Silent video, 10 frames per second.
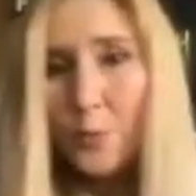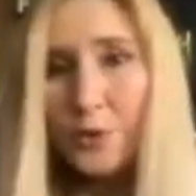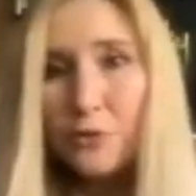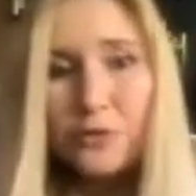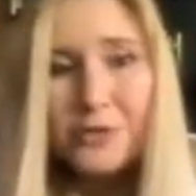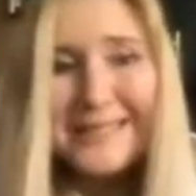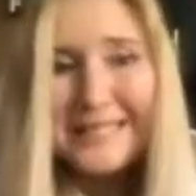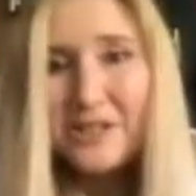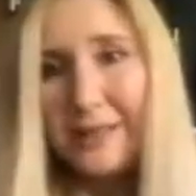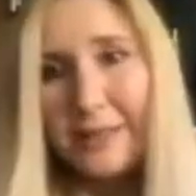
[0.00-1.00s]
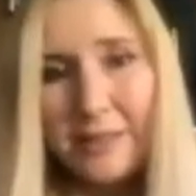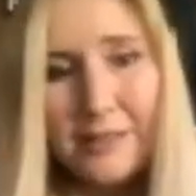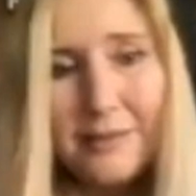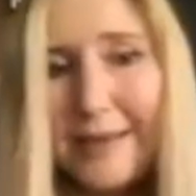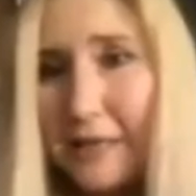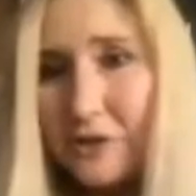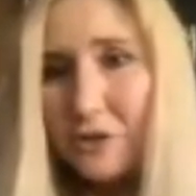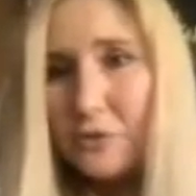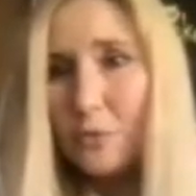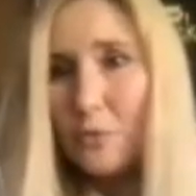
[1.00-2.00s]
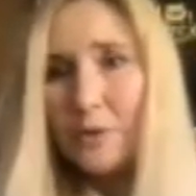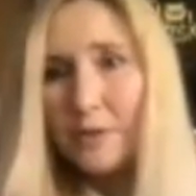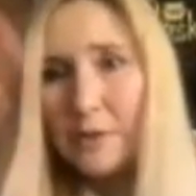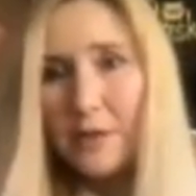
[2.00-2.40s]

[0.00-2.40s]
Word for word: we don't need any ending or